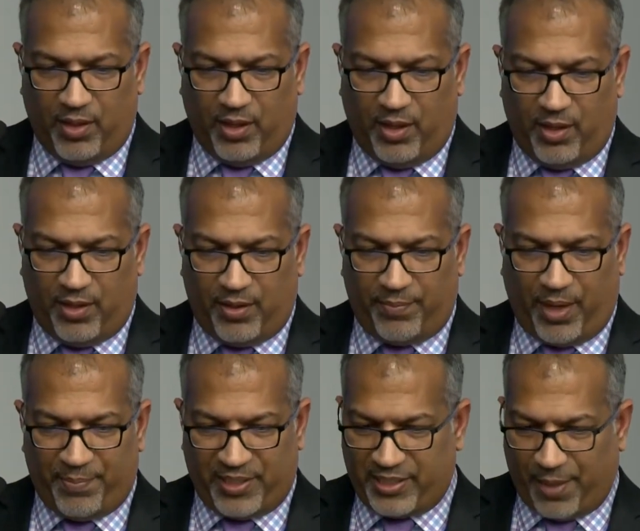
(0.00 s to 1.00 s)
I'm
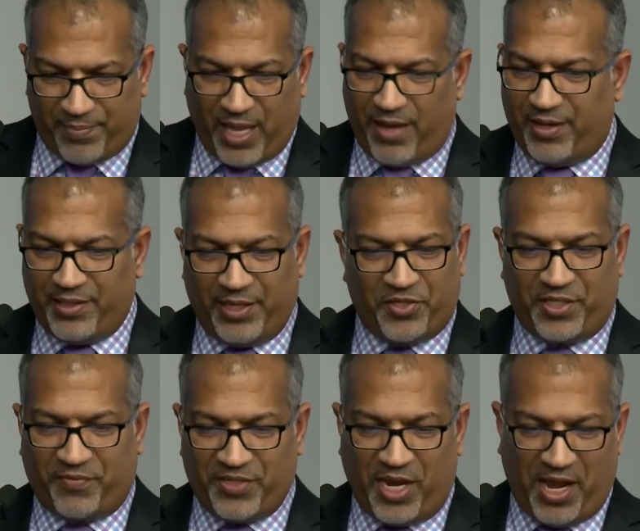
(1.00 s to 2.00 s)
going to skip that in the
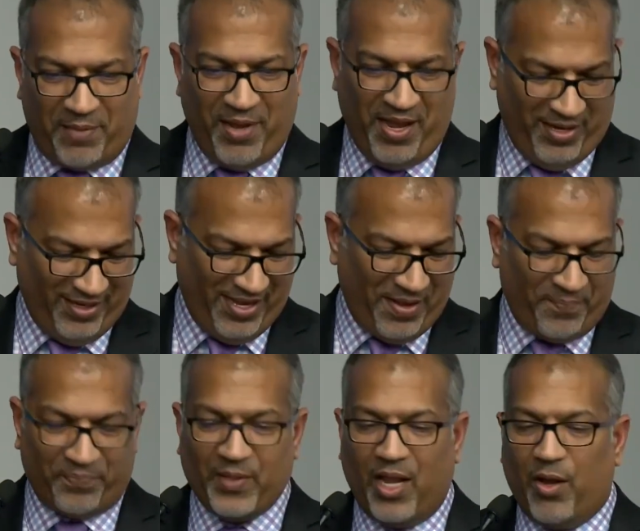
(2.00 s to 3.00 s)
interest of time.
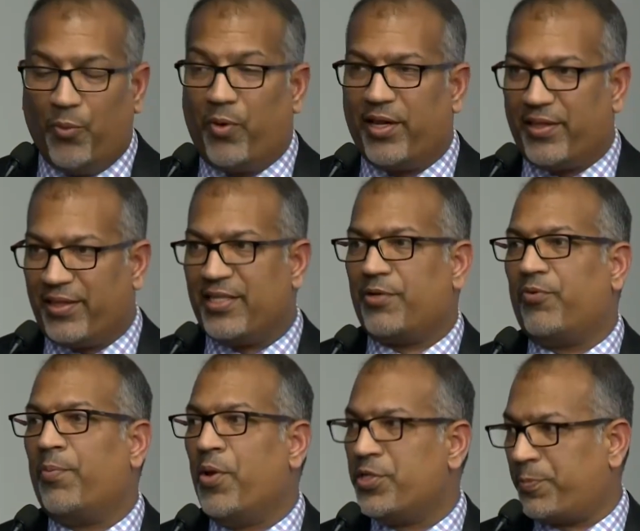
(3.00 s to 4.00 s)
One of the things that
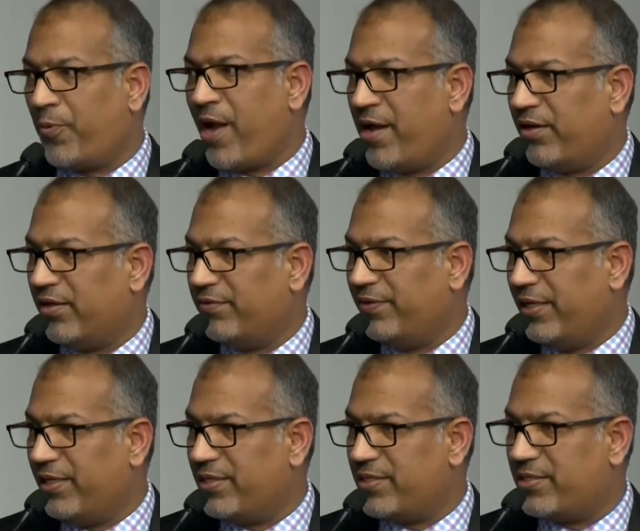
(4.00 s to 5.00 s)
we're most proud of
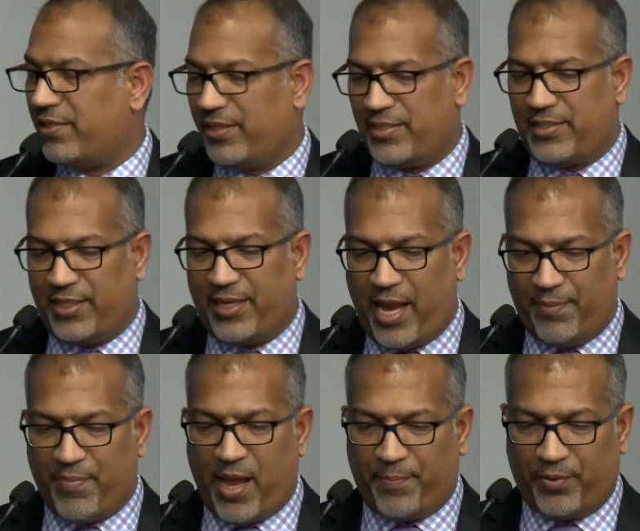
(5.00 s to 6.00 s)
is the City Hate
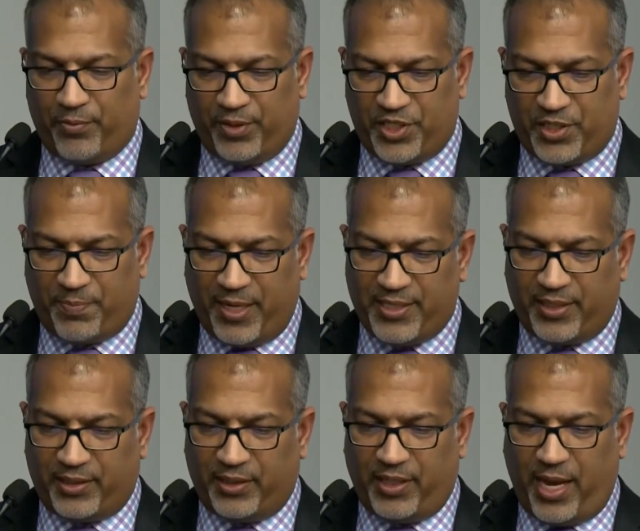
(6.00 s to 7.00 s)
Mapper, which is
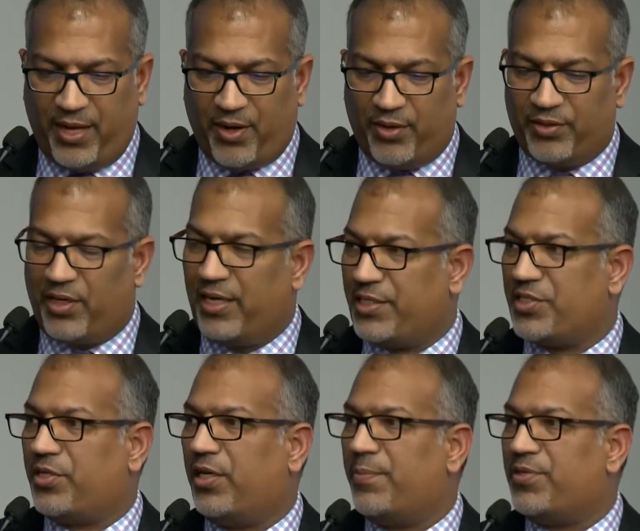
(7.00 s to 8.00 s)
basically an online
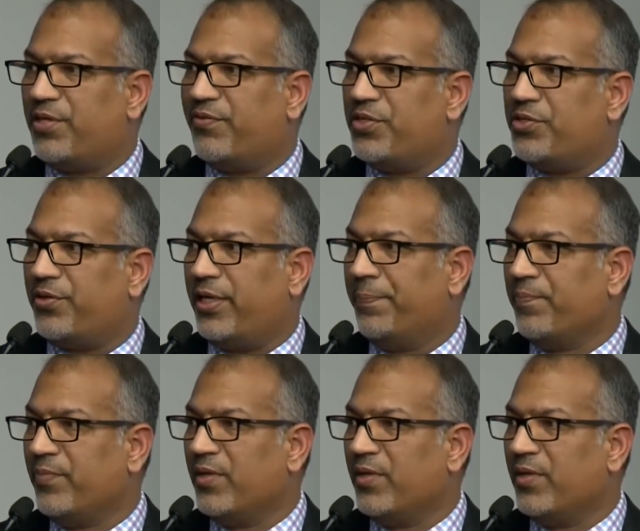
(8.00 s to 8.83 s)
digital observatory.